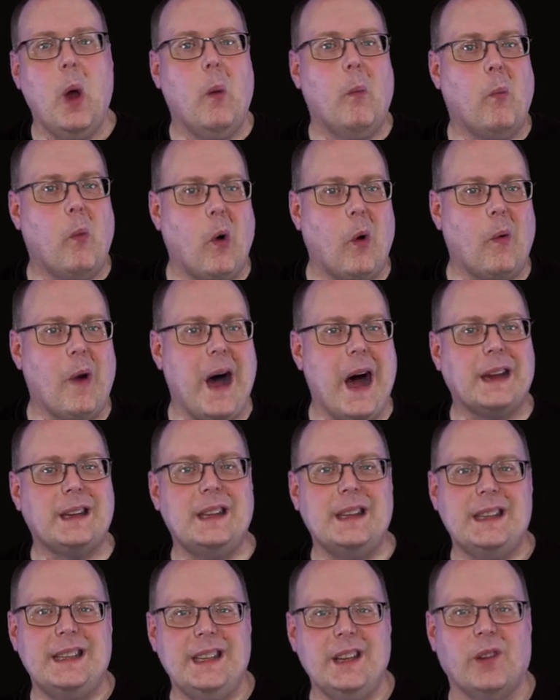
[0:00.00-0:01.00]
more rocks
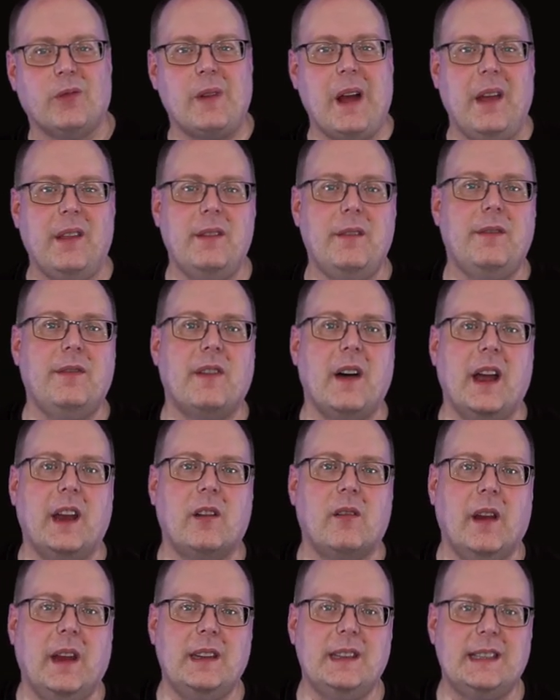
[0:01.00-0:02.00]
and silt rather than fine
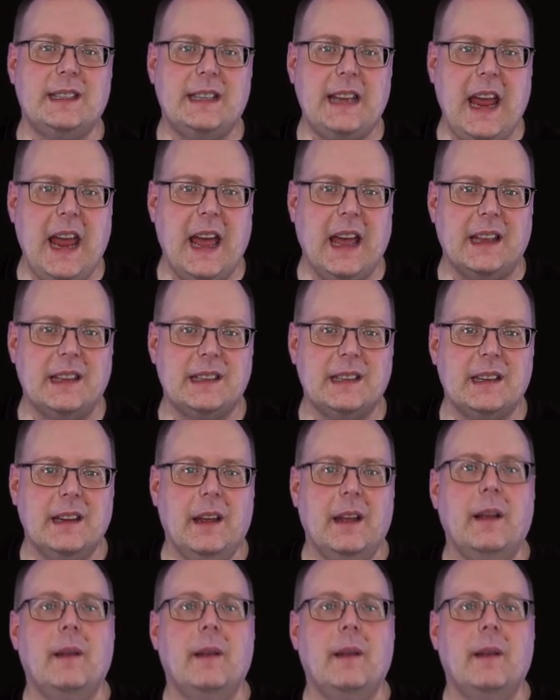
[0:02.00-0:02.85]
grained sands.